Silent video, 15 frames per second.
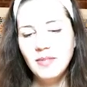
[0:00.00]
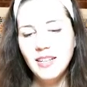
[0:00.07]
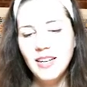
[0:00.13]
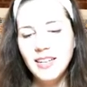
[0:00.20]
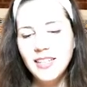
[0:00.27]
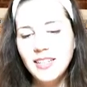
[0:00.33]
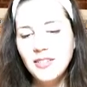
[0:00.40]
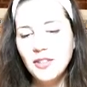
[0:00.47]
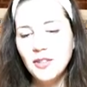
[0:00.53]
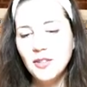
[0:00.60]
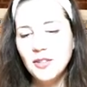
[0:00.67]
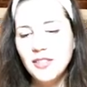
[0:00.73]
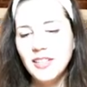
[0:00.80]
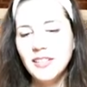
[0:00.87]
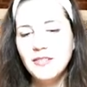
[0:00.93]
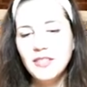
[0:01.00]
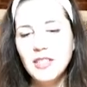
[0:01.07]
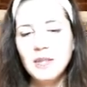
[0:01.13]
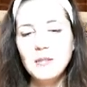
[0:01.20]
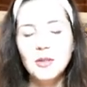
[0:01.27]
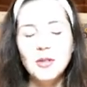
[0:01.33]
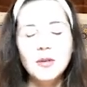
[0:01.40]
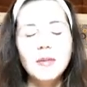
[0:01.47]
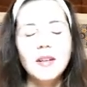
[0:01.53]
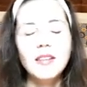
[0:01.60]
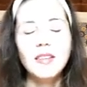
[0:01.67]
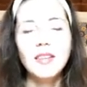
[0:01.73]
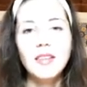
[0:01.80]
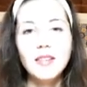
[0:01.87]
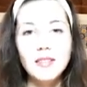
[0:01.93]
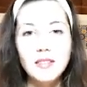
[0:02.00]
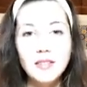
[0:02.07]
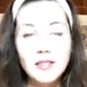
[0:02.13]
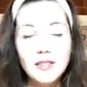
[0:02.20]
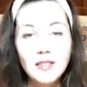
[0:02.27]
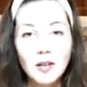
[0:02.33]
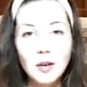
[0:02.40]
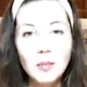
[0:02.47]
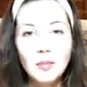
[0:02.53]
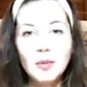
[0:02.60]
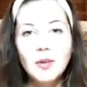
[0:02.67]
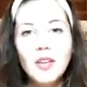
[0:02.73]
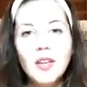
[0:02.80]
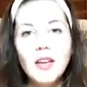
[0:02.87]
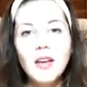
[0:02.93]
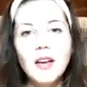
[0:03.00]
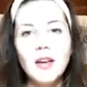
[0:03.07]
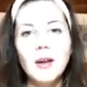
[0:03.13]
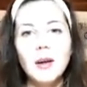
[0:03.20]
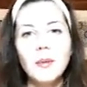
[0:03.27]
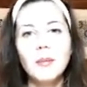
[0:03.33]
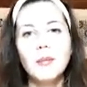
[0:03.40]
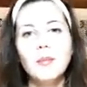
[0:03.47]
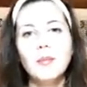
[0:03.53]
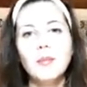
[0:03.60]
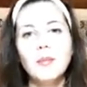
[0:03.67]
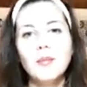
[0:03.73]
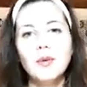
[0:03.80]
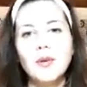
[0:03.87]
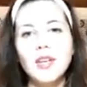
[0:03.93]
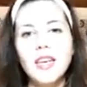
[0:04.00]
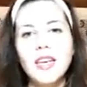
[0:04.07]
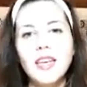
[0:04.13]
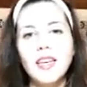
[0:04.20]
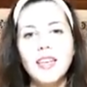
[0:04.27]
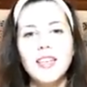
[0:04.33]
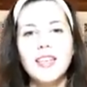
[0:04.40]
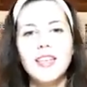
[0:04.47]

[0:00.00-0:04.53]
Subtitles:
lying to yourself anymore about things, and stop putting